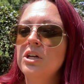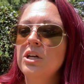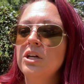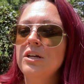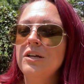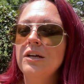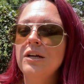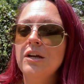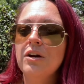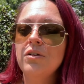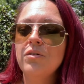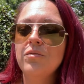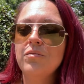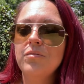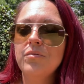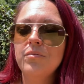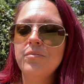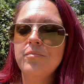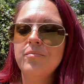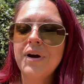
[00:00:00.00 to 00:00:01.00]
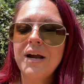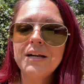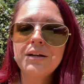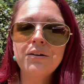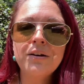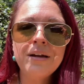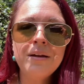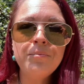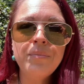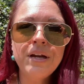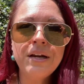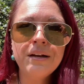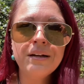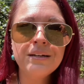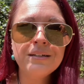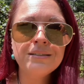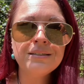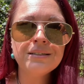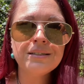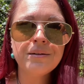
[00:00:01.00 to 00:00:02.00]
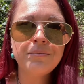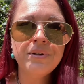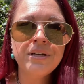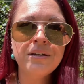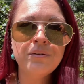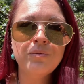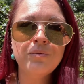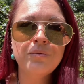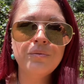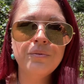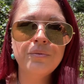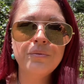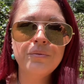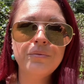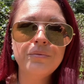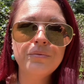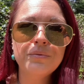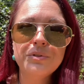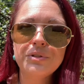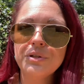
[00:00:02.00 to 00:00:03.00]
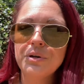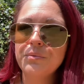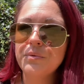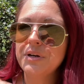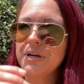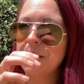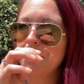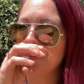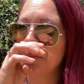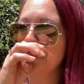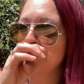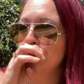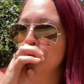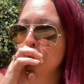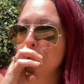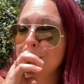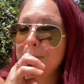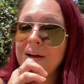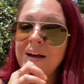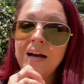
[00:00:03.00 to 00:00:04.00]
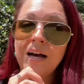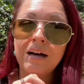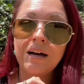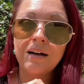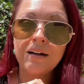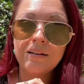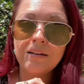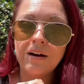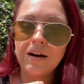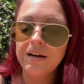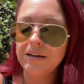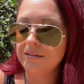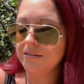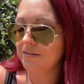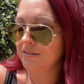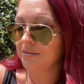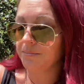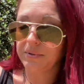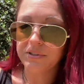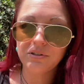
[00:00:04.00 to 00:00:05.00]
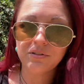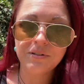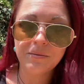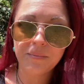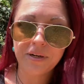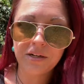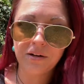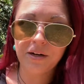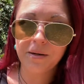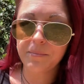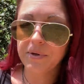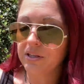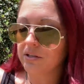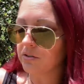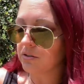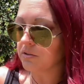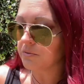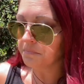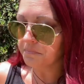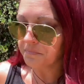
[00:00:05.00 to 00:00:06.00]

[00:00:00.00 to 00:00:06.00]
you know, my grandparents have been showing up a lot, especially my grandmother's,